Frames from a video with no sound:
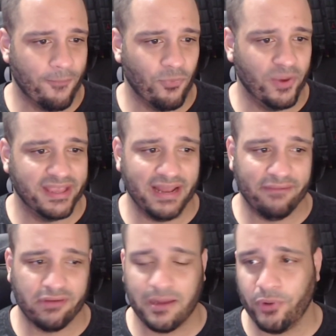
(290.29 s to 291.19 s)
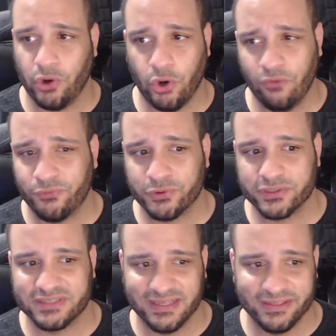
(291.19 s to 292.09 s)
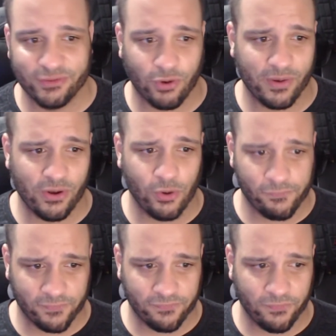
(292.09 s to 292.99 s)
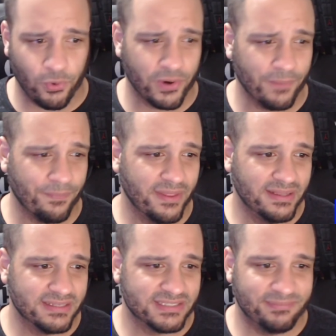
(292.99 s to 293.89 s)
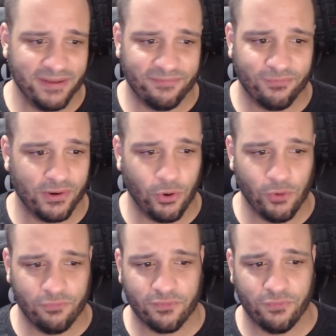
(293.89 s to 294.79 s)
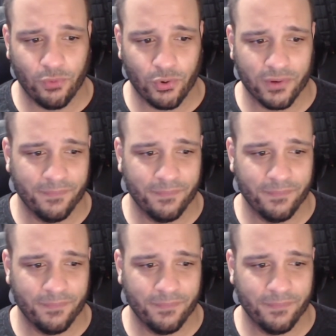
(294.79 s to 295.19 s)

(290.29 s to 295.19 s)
We did have a couple 0-4s. Lindor went 0-4. Smith went 0-4.